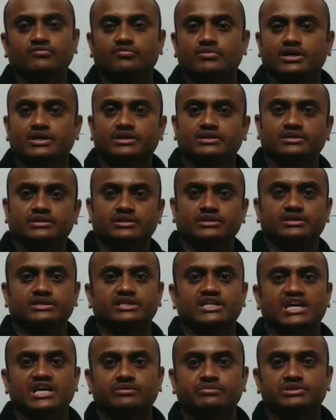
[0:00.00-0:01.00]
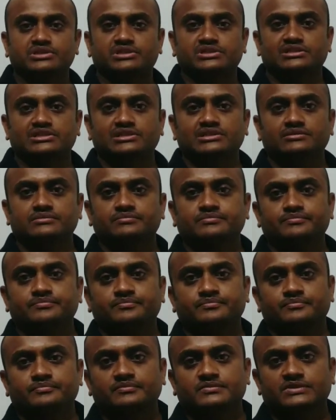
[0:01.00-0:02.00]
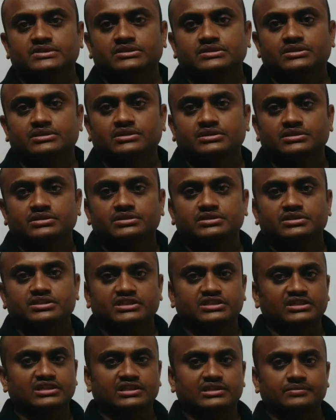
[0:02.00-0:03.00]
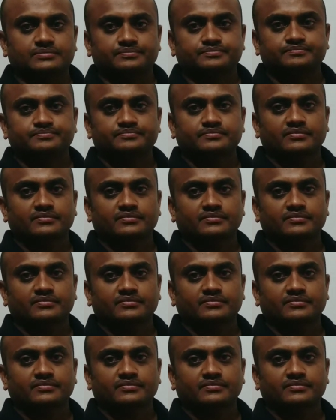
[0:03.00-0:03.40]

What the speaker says: one-dimensional signal.